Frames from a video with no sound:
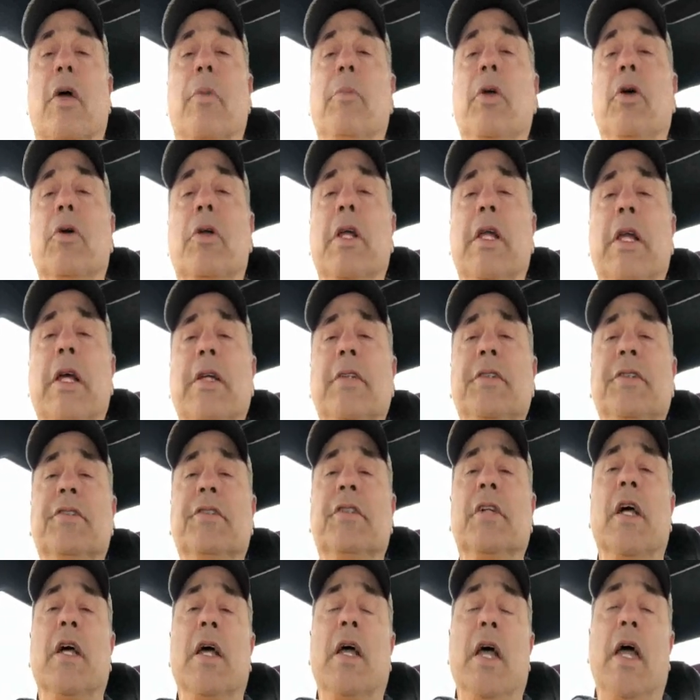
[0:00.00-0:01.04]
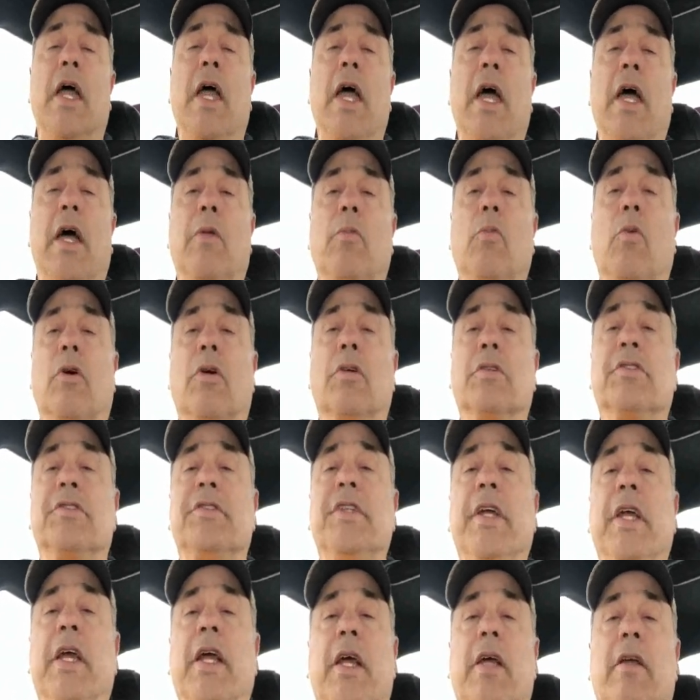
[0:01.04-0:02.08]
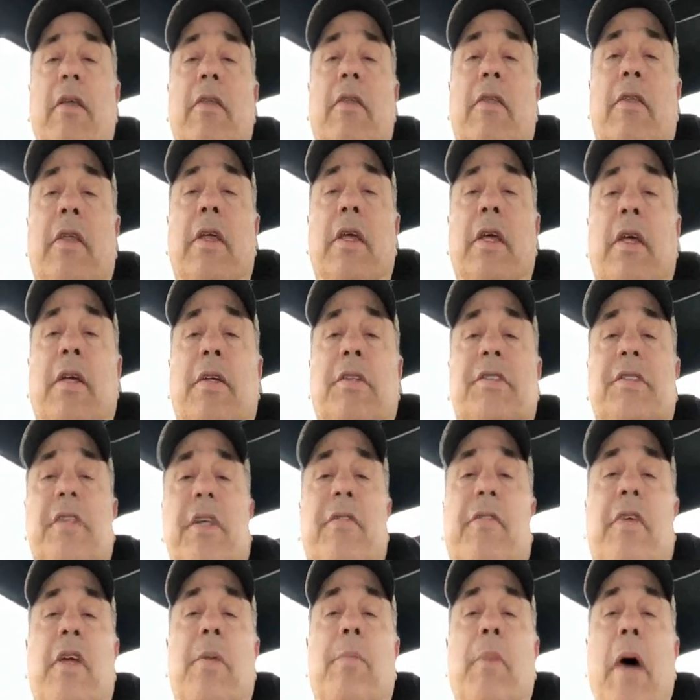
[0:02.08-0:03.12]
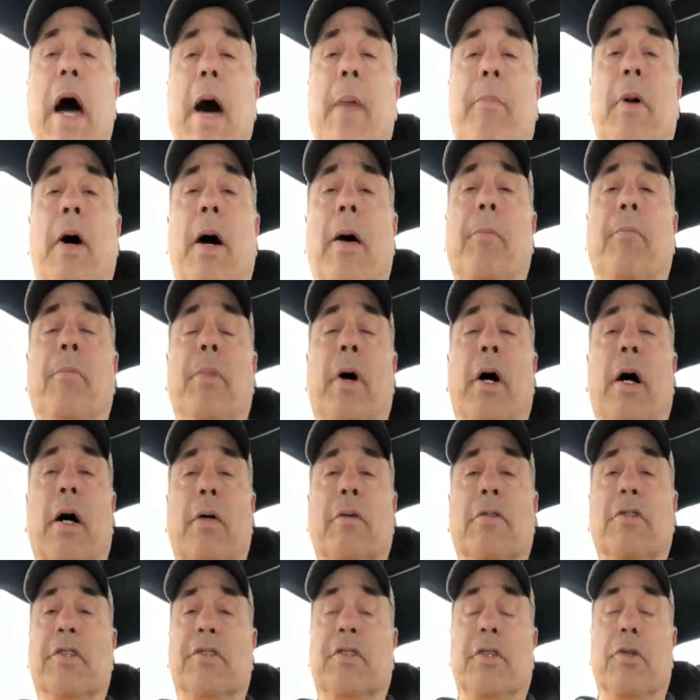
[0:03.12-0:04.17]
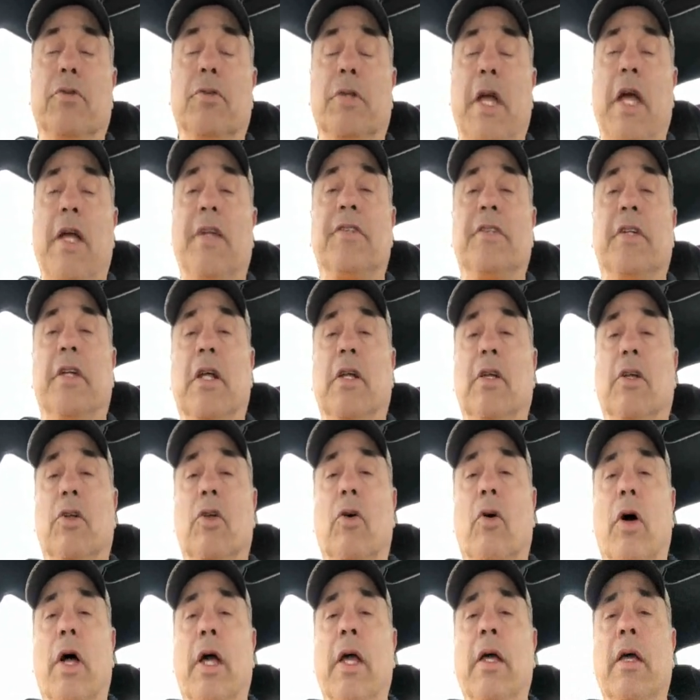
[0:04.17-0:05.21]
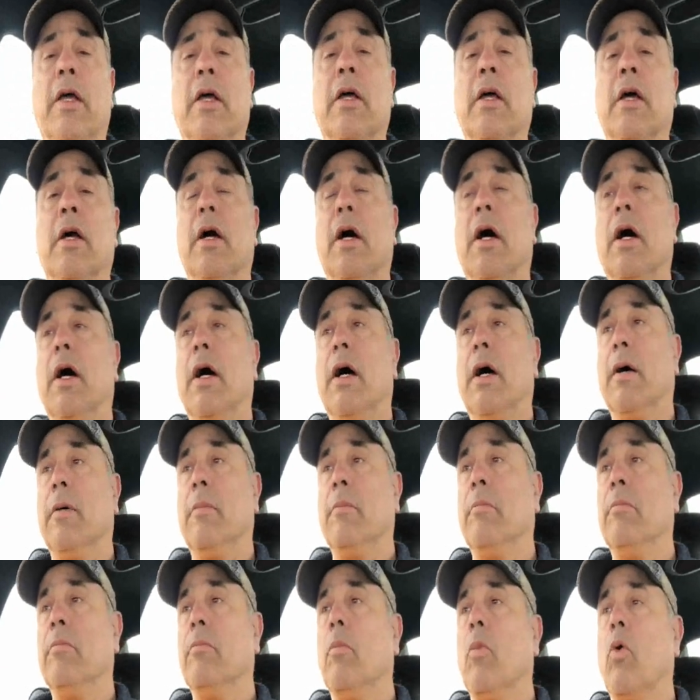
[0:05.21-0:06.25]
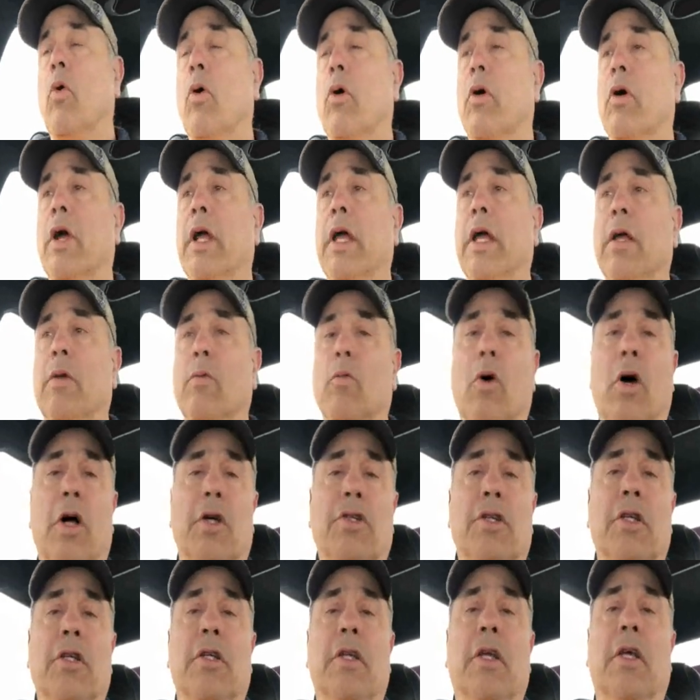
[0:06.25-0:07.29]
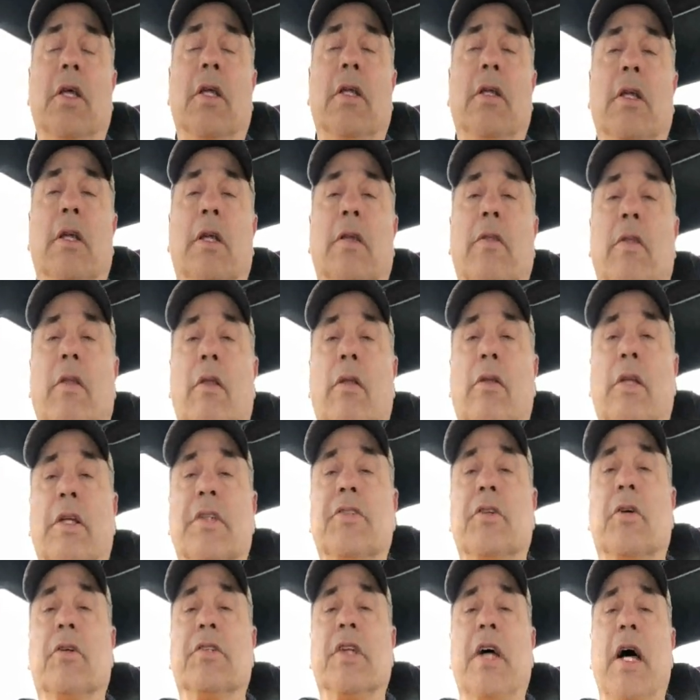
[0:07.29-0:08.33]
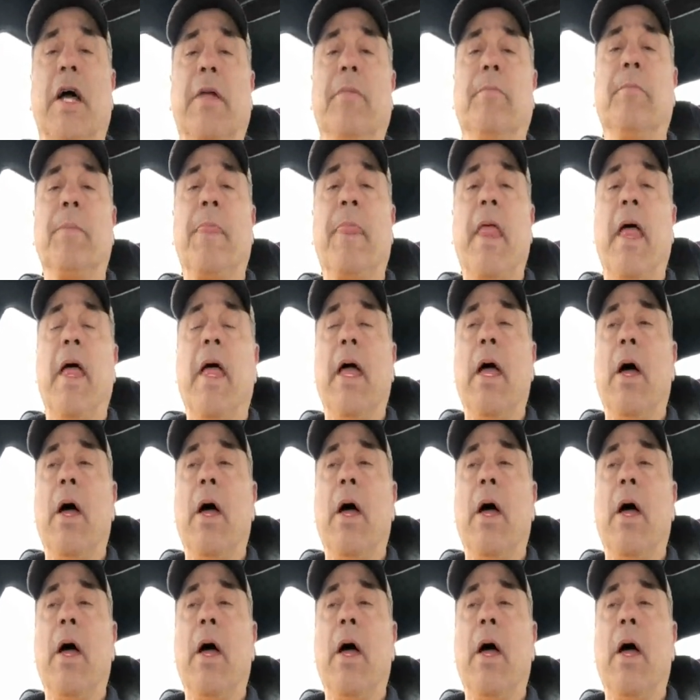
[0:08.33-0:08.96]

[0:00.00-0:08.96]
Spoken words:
in the communities. And we're seeing the CV pop up, just a new case in Illinois, more in Washington, and the list goes on.